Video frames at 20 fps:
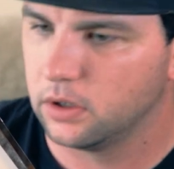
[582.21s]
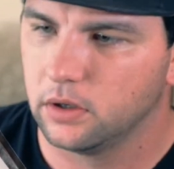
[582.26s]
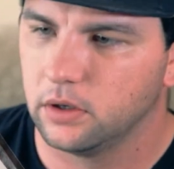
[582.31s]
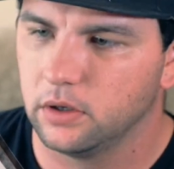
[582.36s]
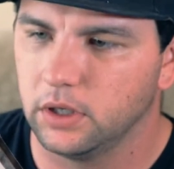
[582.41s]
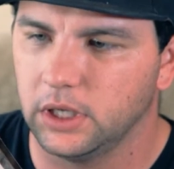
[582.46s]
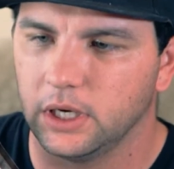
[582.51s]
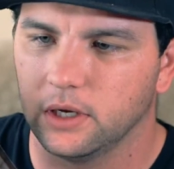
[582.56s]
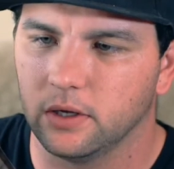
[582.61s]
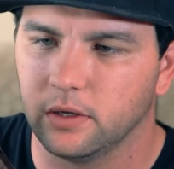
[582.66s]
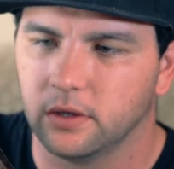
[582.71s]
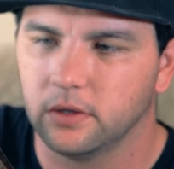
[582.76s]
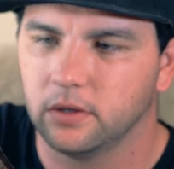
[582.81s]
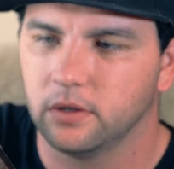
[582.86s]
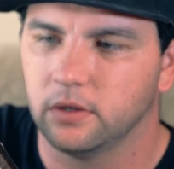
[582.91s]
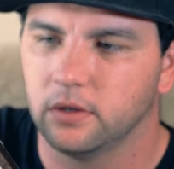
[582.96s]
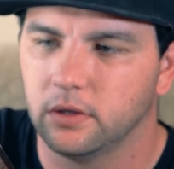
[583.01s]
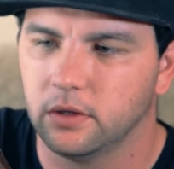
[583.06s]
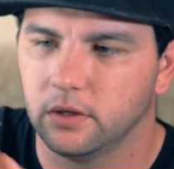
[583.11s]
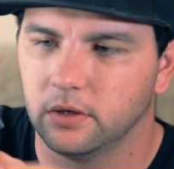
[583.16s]
yeah,
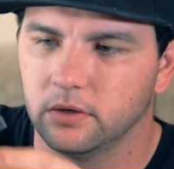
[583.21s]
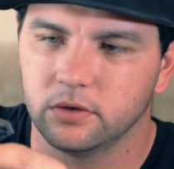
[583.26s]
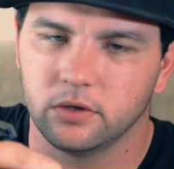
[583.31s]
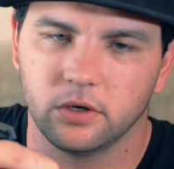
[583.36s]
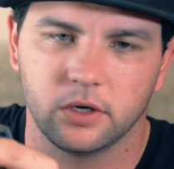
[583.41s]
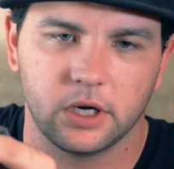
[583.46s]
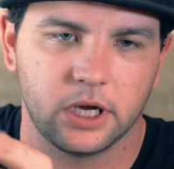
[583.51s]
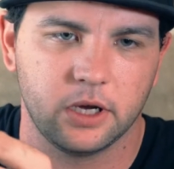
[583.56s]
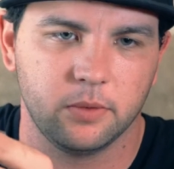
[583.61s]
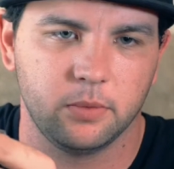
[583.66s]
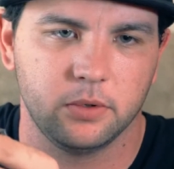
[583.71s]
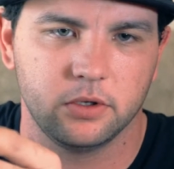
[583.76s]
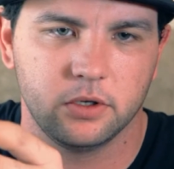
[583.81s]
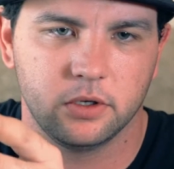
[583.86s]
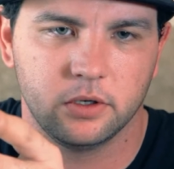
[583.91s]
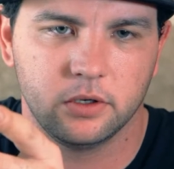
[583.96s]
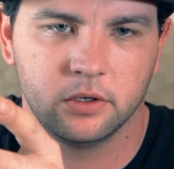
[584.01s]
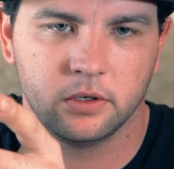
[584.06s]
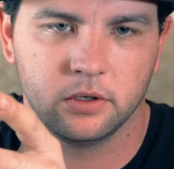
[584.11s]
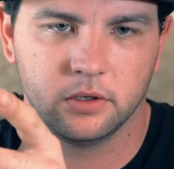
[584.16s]
there's your
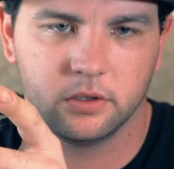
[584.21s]
Apature.